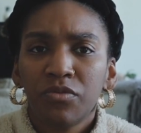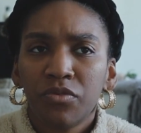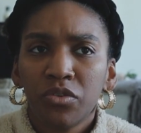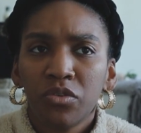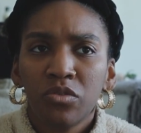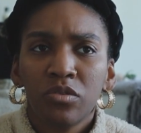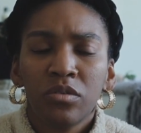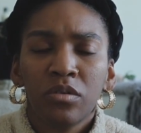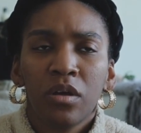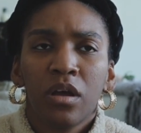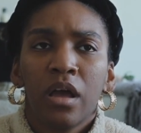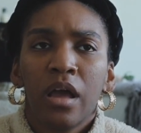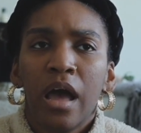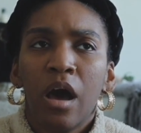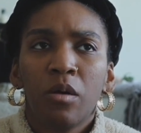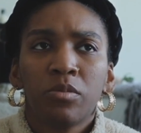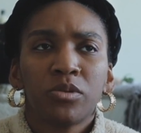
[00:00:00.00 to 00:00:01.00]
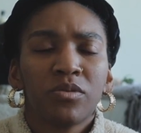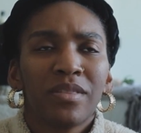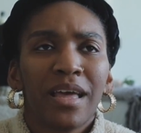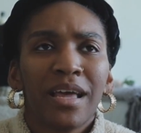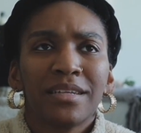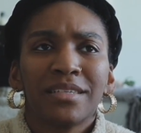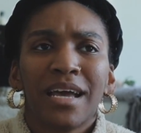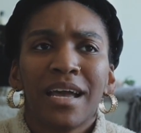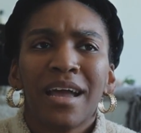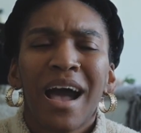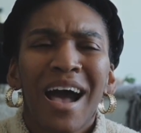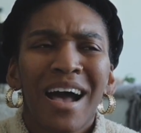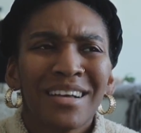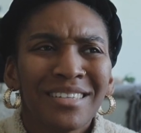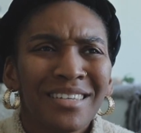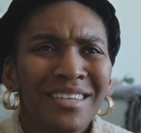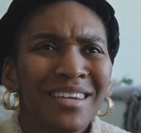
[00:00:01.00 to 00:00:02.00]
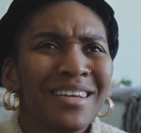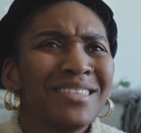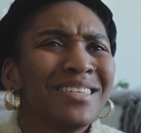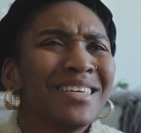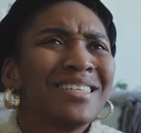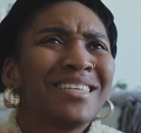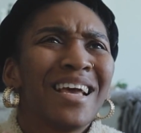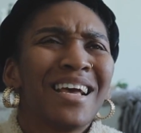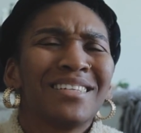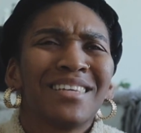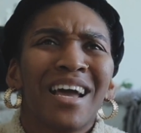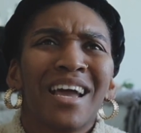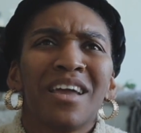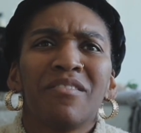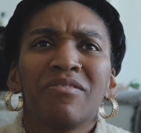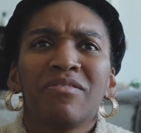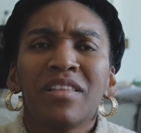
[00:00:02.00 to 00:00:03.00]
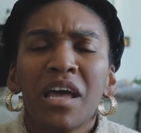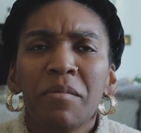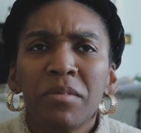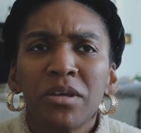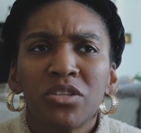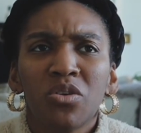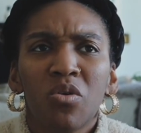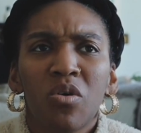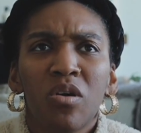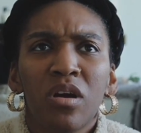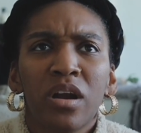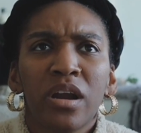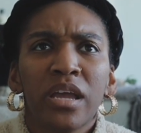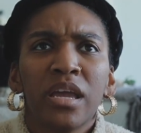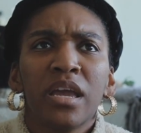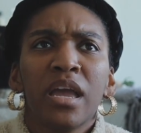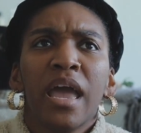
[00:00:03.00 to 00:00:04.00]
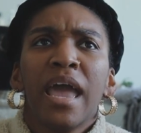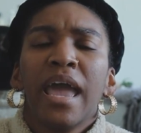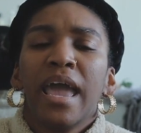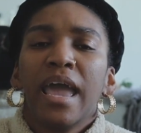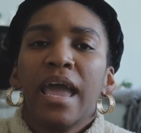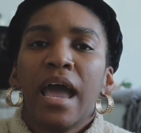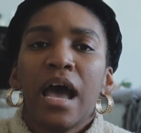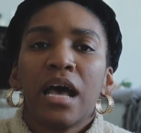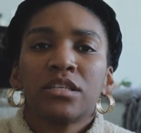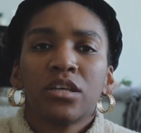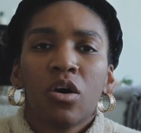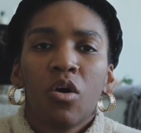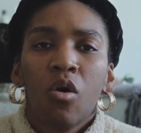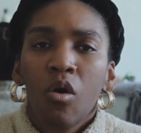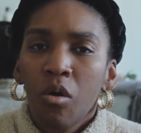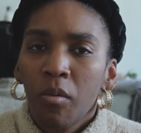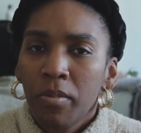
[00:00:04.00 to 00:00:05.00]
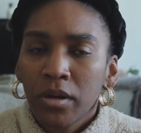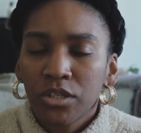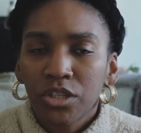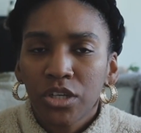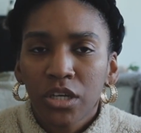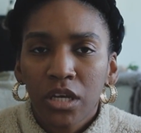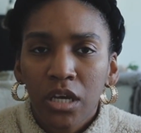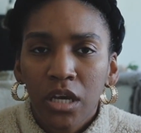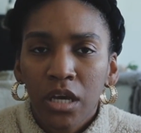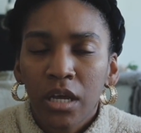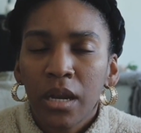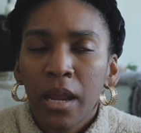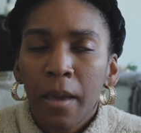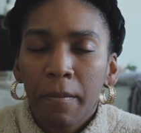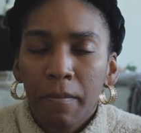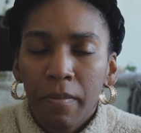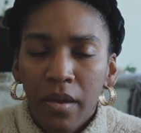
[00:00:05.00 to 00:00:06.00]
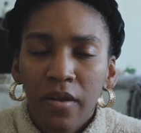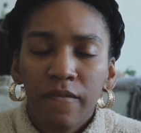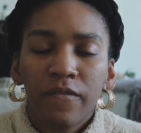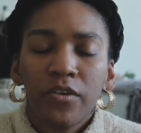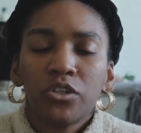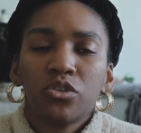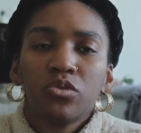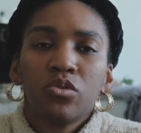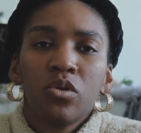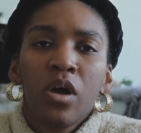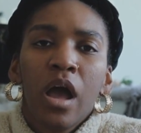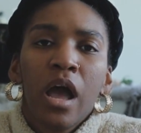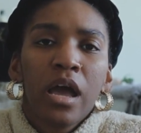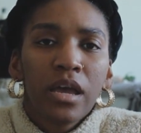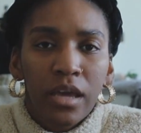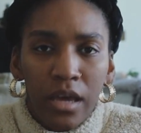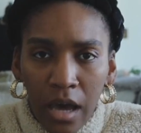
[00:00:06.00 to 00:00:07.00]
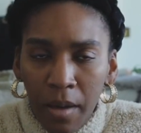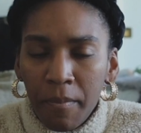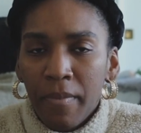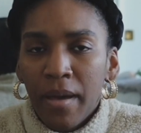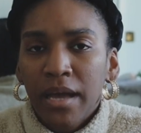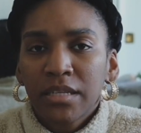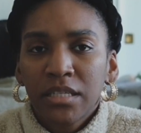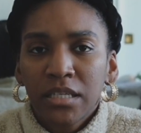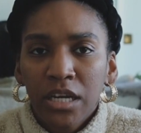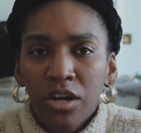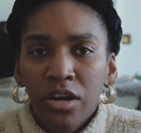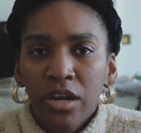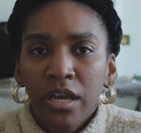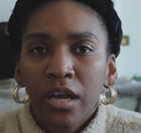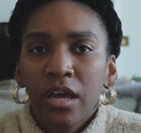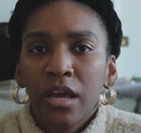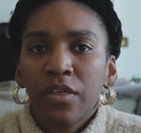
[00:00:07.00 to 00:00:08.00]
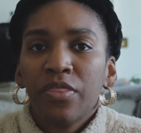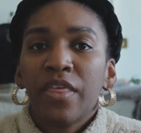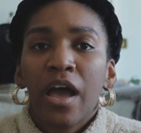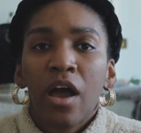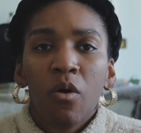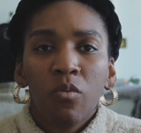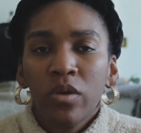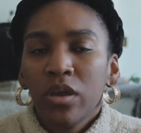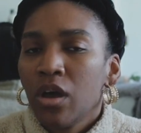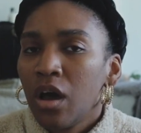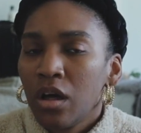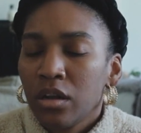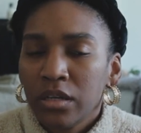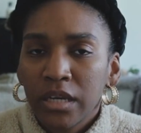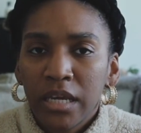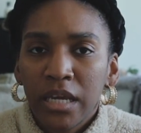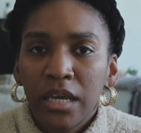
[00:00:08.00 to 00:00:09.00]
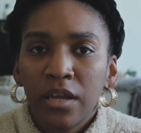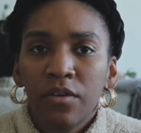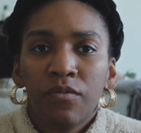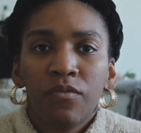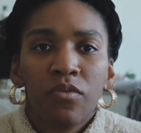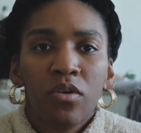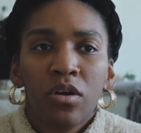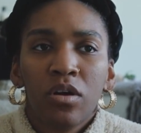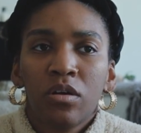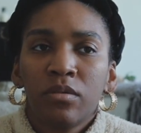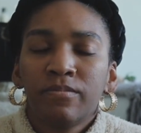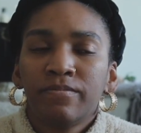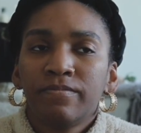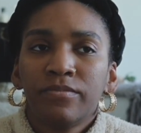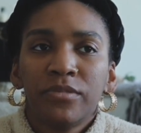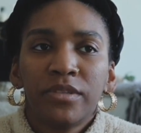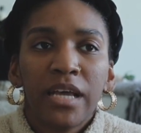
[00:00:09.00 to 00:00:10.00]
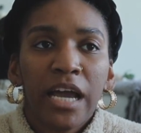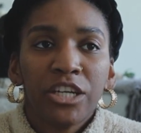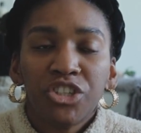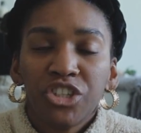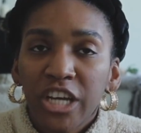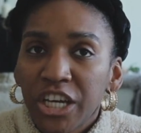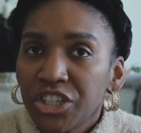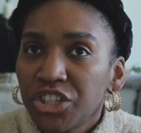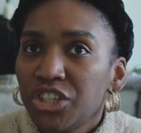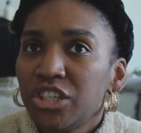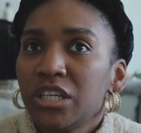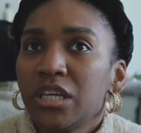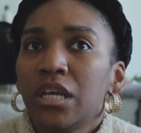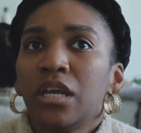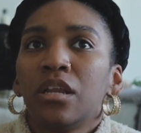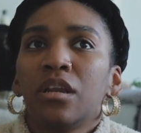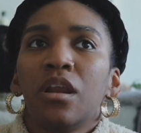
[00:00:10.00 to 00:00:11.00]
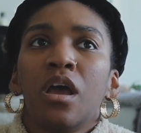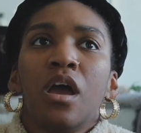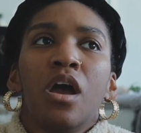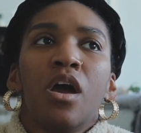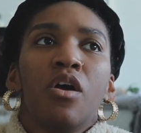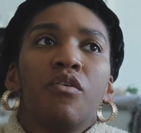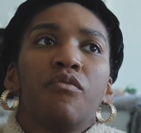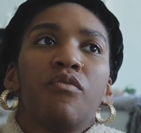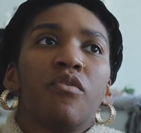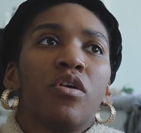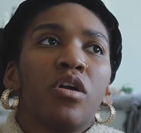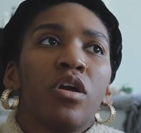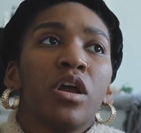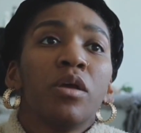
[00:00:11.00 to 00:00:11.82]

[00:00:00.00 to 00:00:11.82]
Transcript: food helps with antioxidants, it's anti-inflammatory, it has a whole bunch of good, beneficial gut bacteria that we all need for digestion, for